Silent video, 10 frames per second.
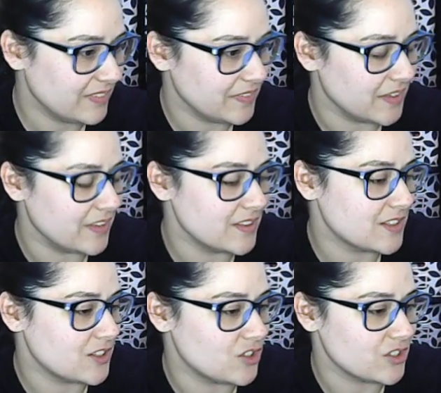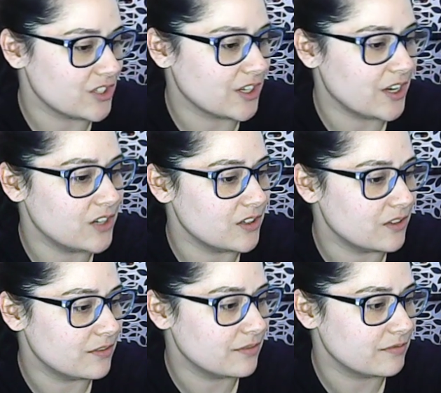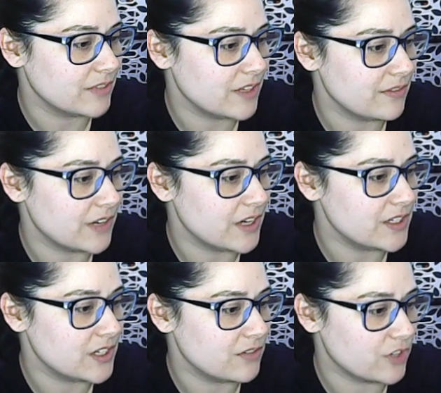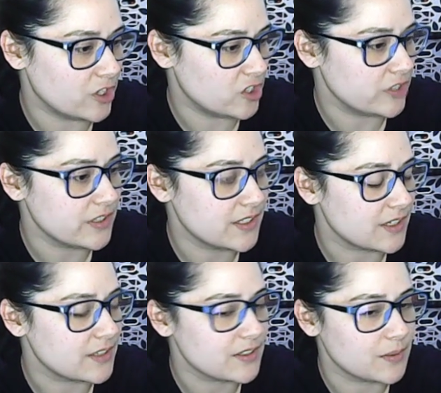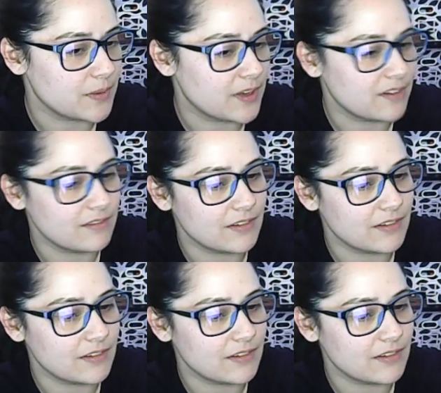And this is just to kind of give an idea of urgency, so that